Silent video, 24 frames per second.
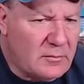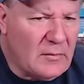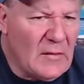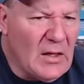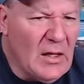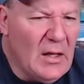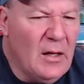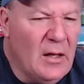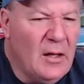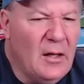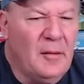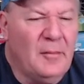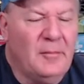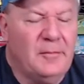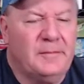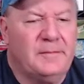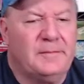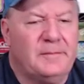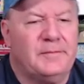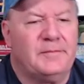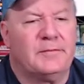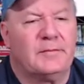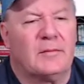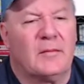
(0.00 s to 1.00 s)
um,
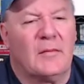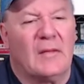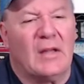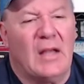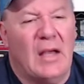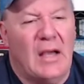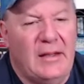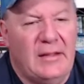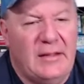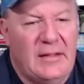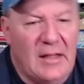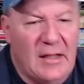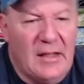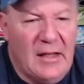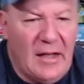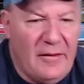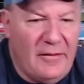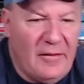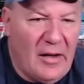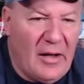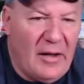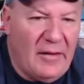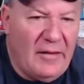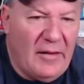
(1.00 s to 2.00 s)
I, I,
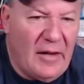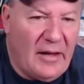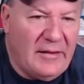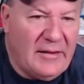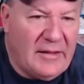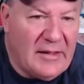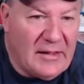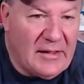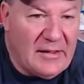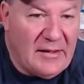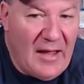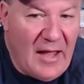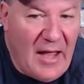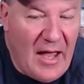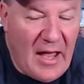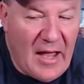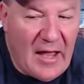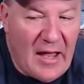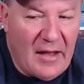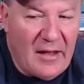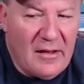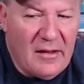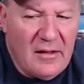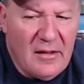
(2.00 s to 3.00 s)
I, I did
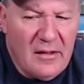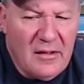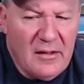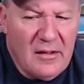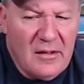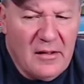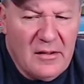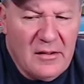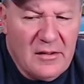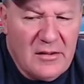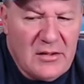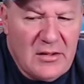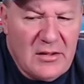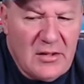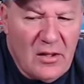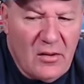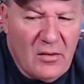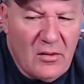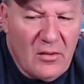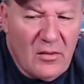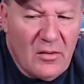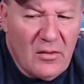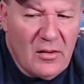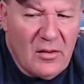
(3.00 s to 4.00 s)
that.
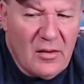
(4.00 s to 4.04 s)
So